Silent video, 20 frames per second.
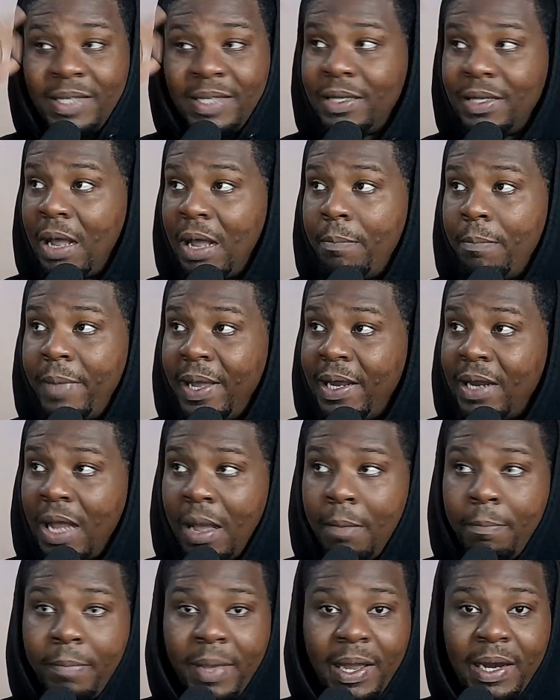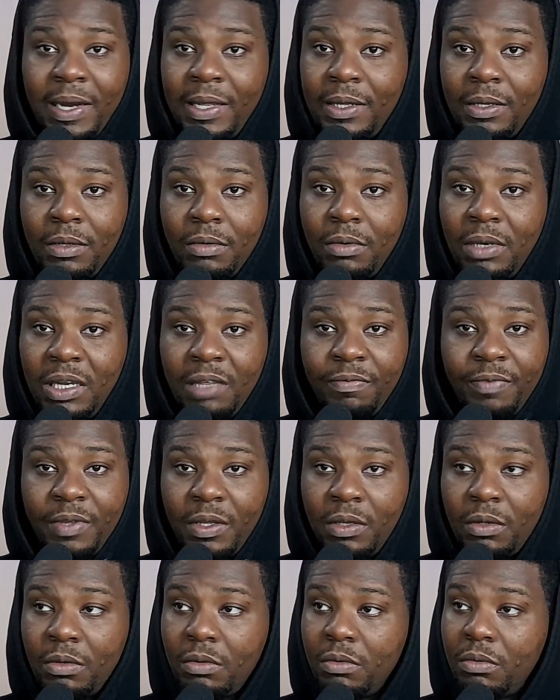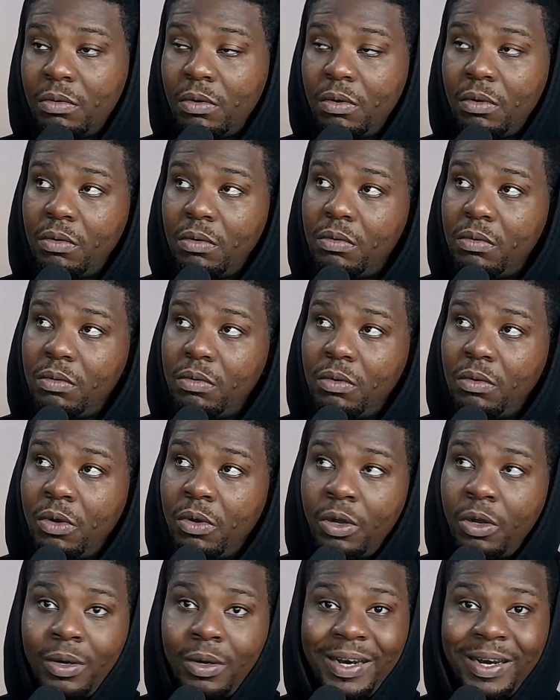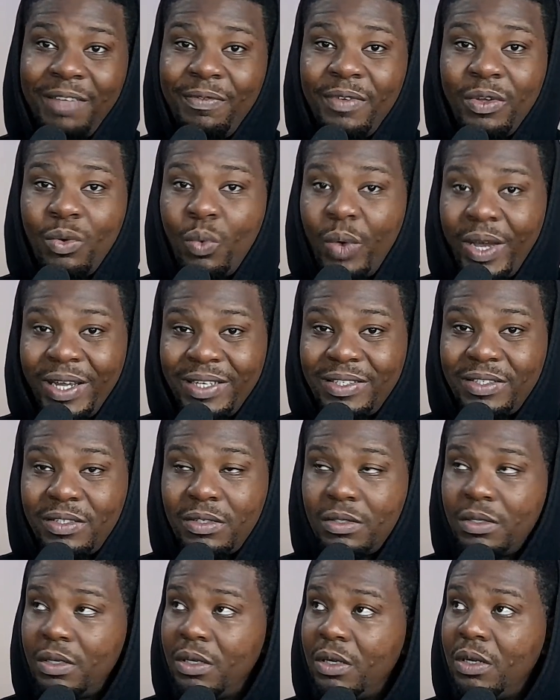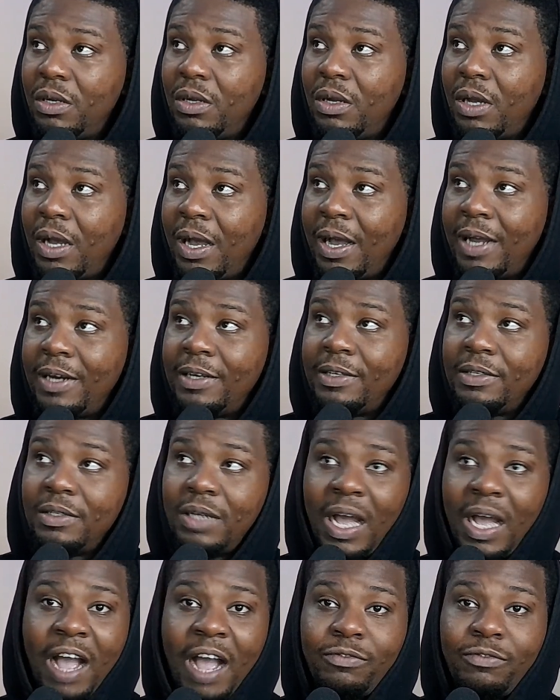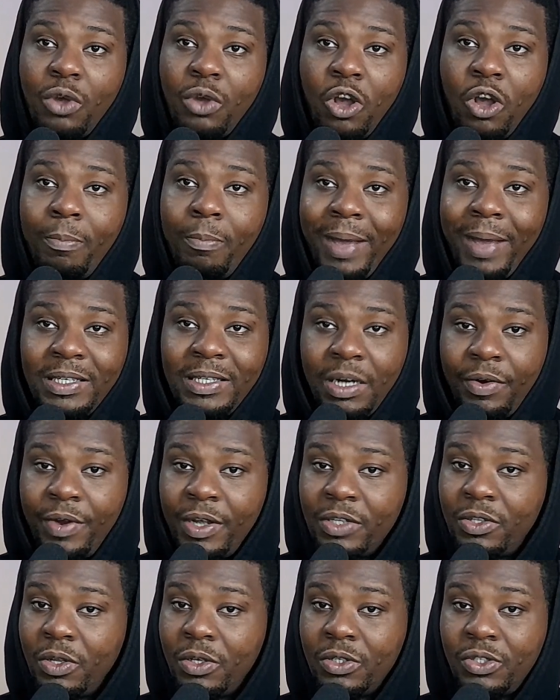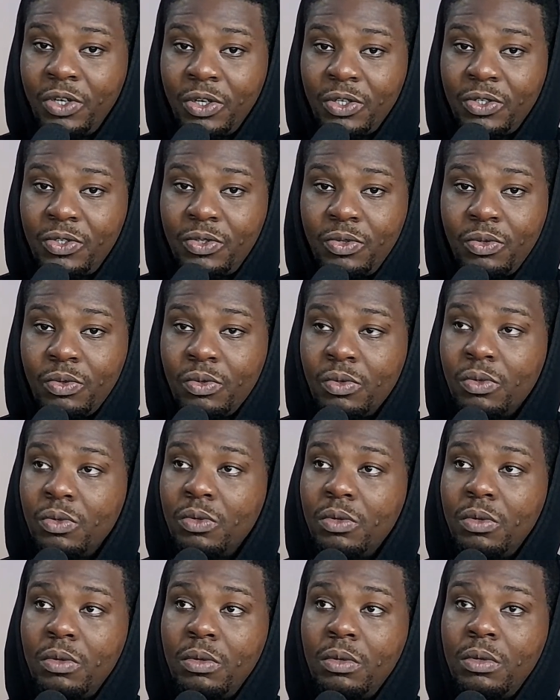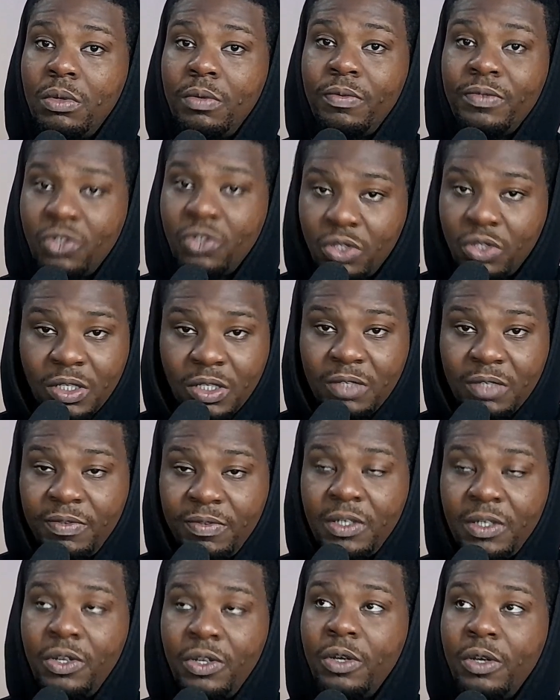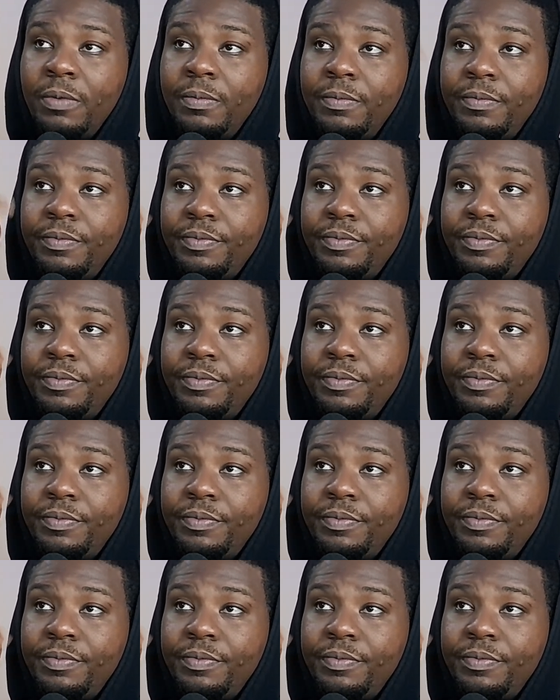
barely living on living wage, and I have to own my generator just to shoot this video.